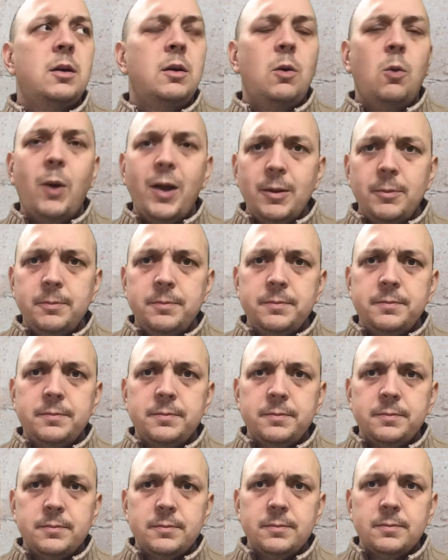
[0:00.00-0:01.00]
Well,
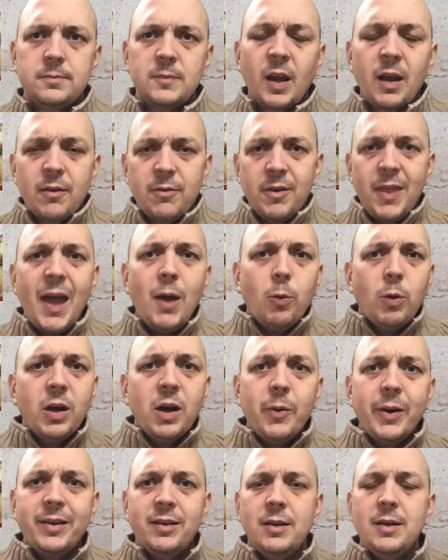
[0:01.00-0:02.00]
for that we're
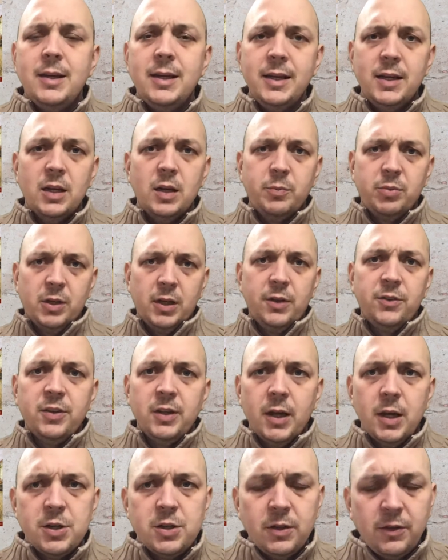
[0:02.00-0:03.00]
going to need a
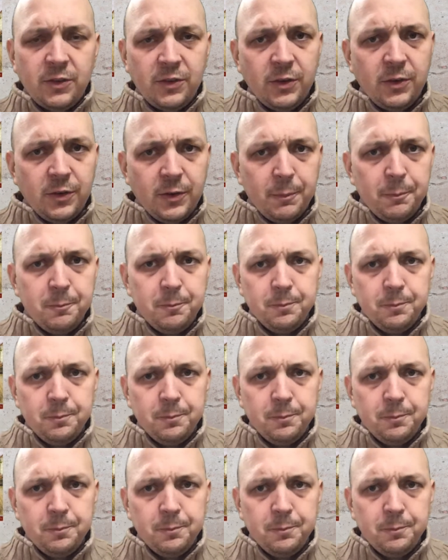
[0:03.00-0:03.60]
pronunciation system.